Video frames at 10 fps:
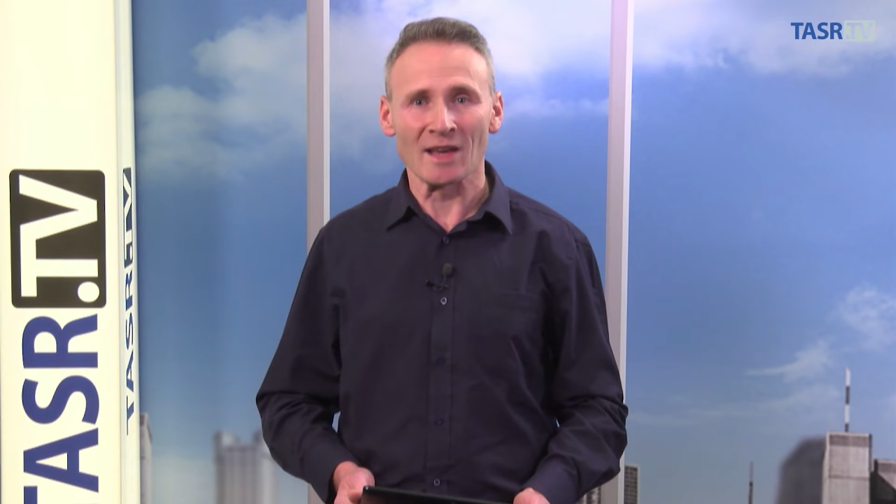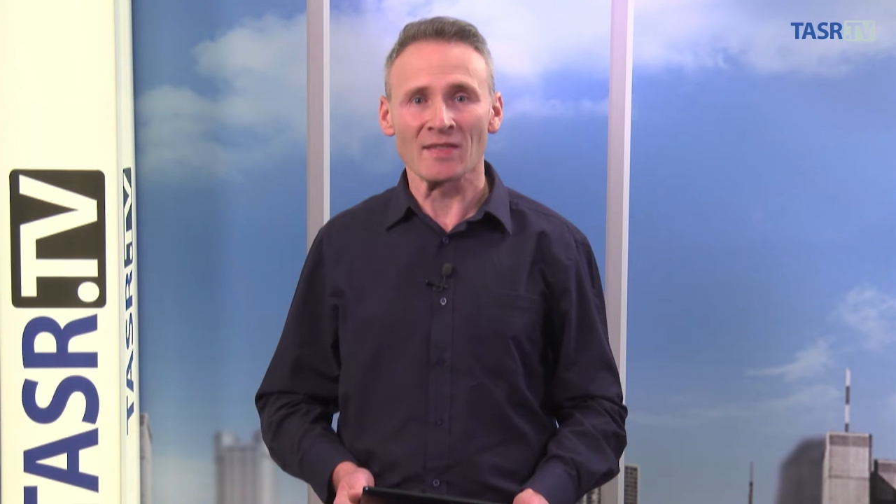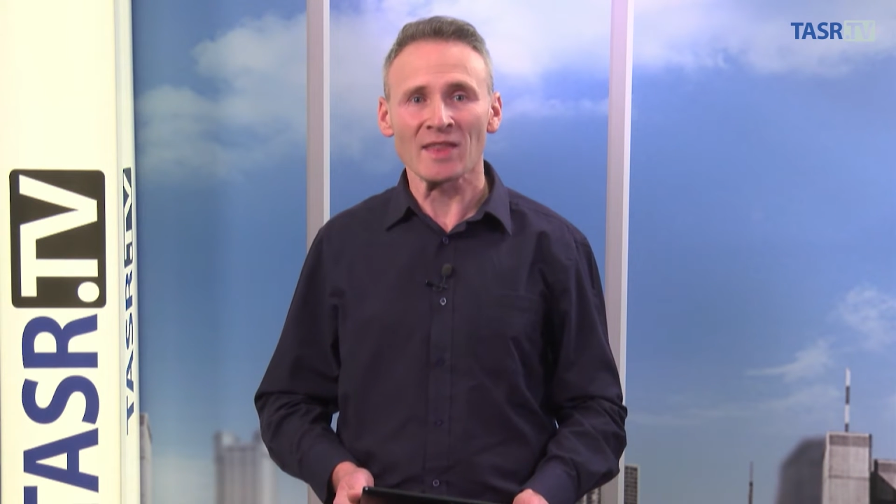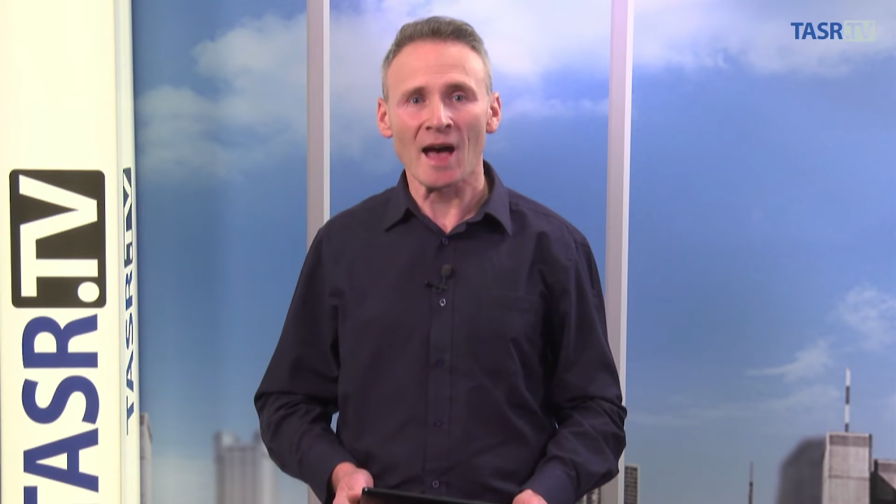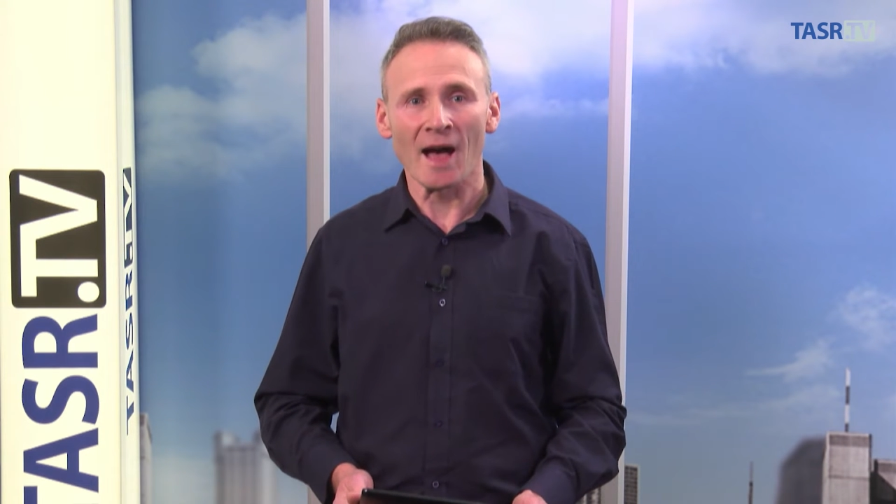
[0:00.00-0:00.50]

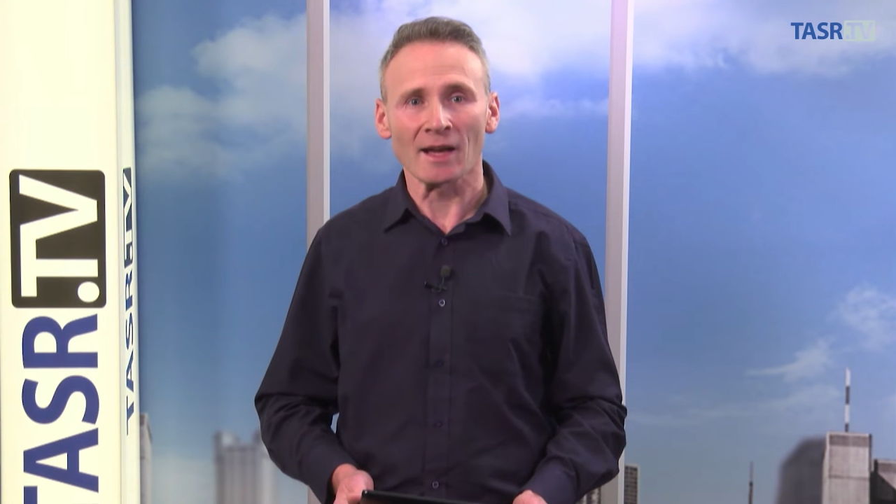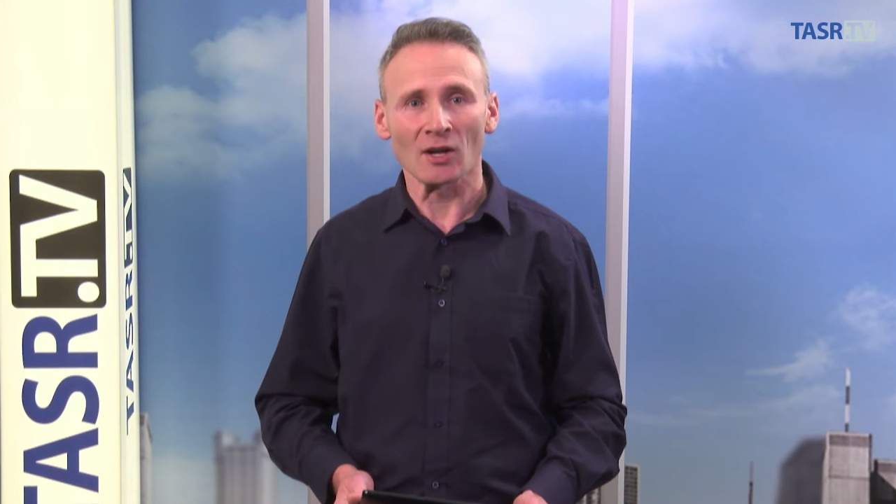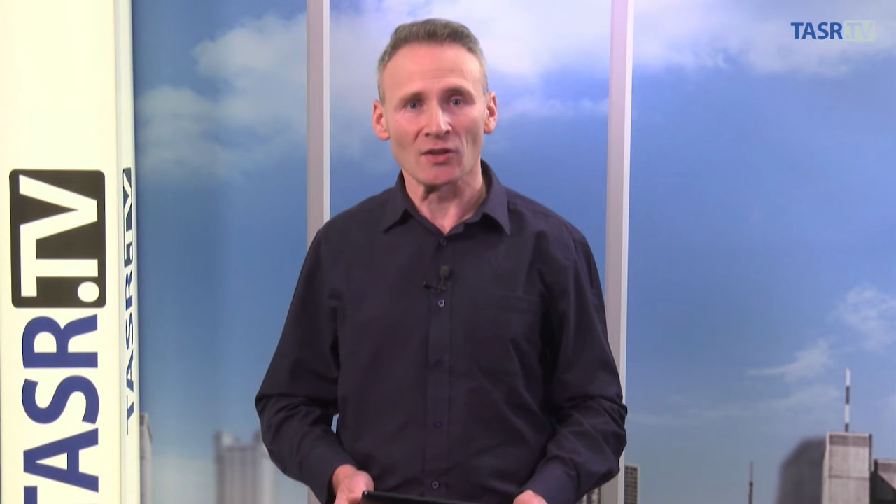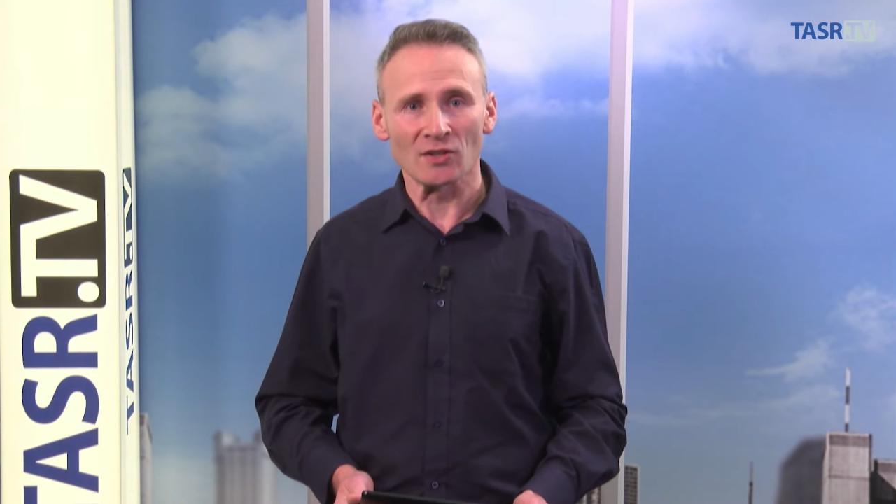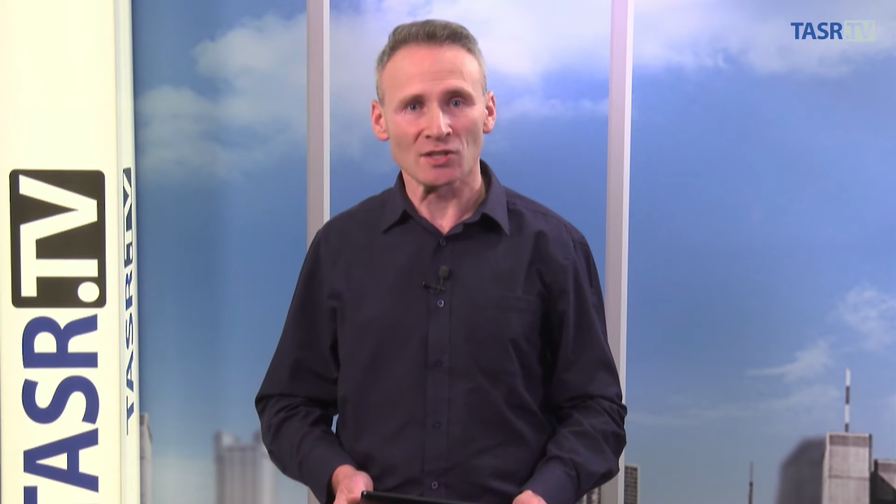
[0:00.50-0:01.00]
attack
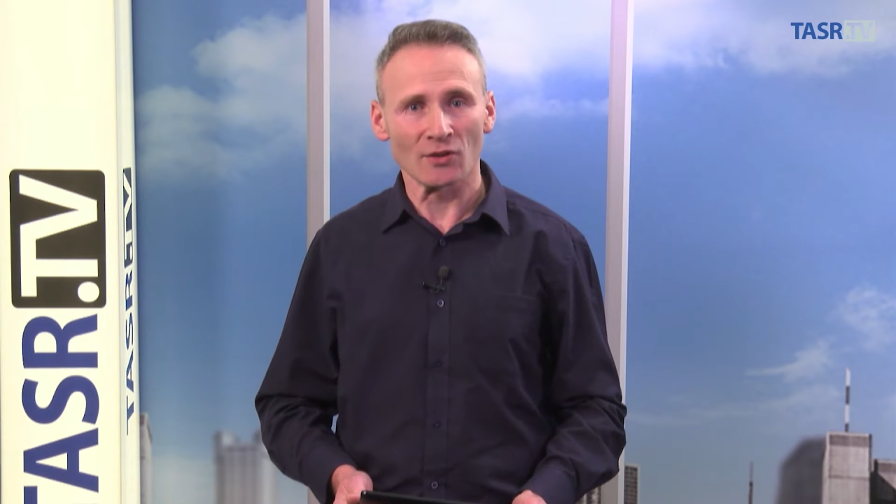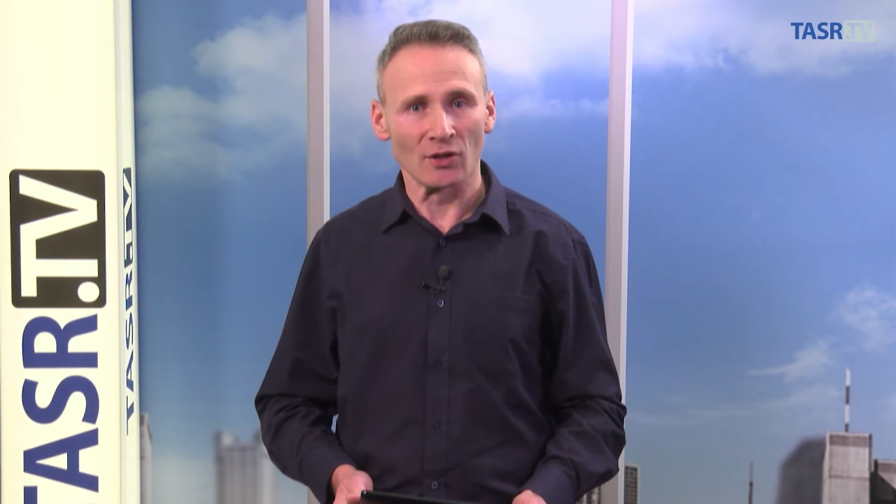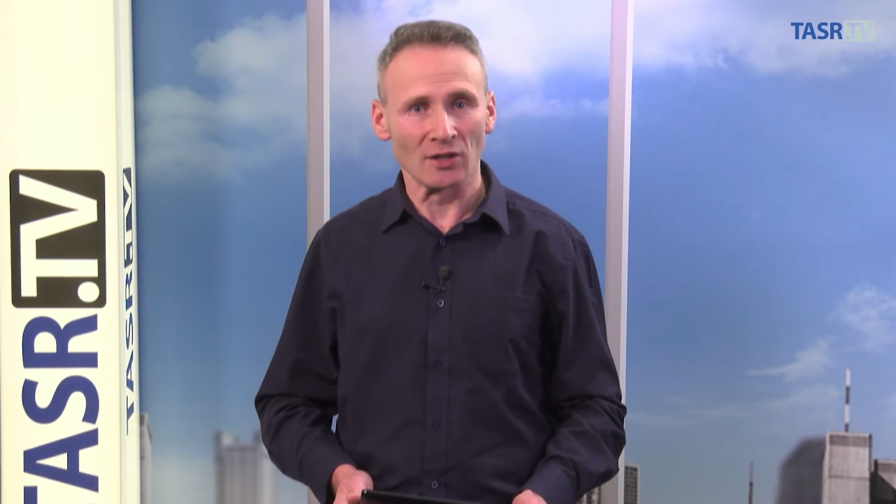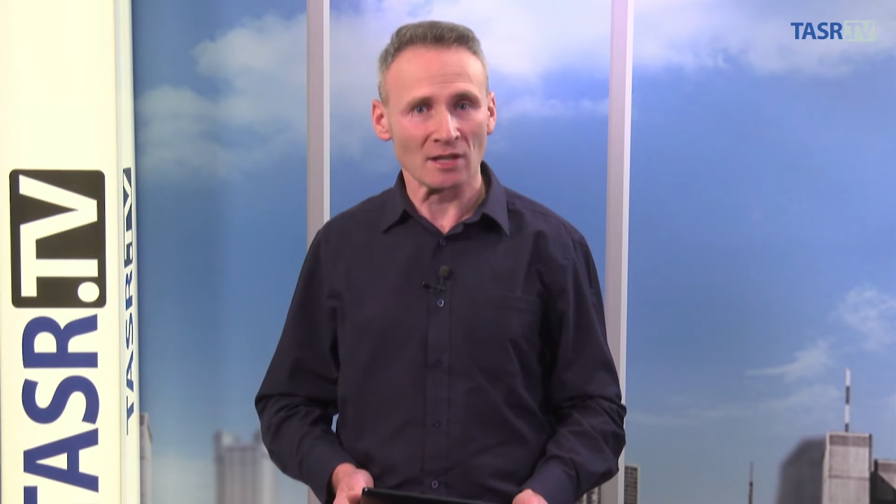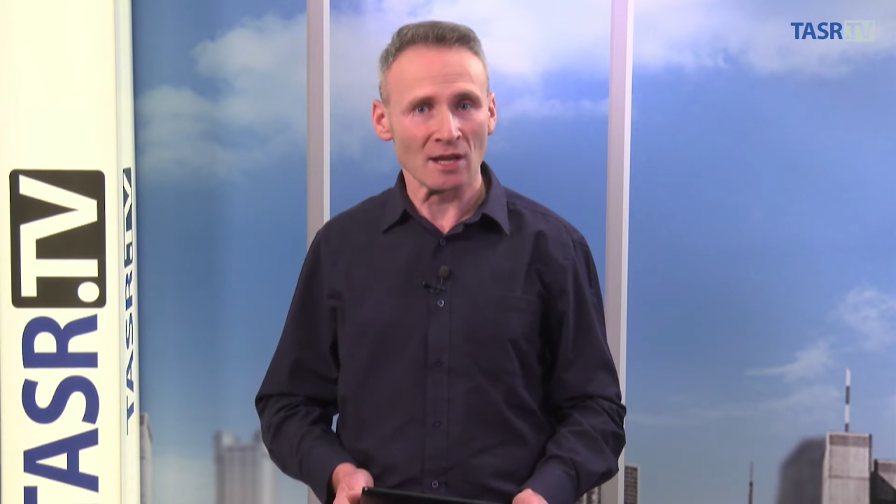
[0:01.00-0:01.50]
on its
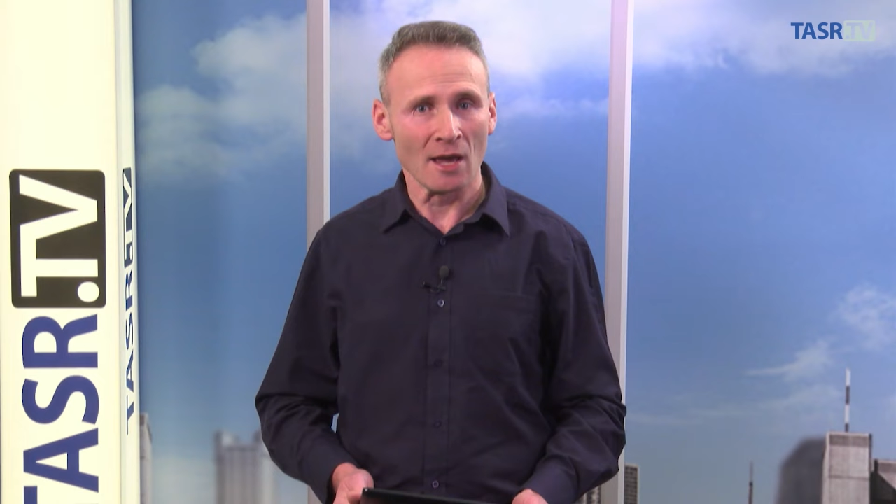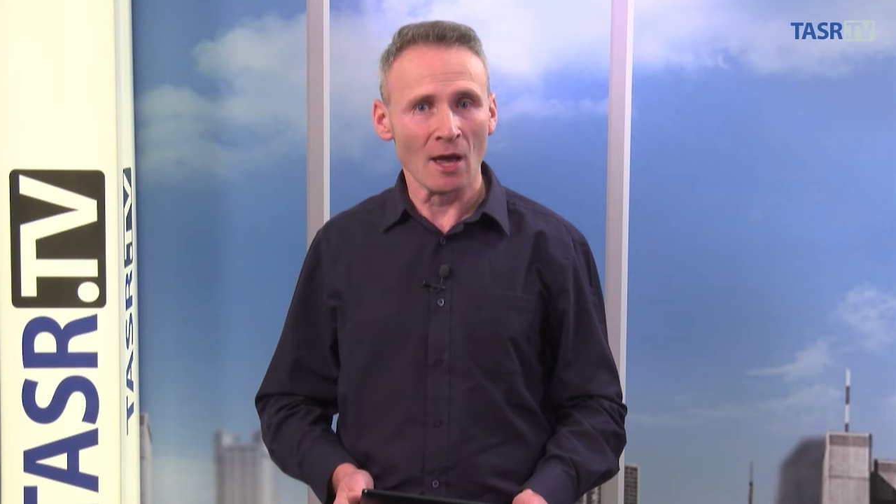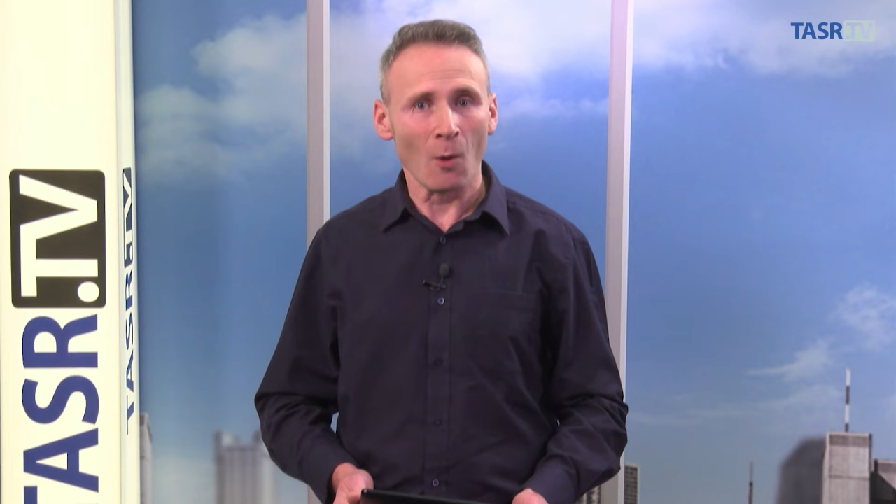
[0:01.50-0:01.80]
sovereignty,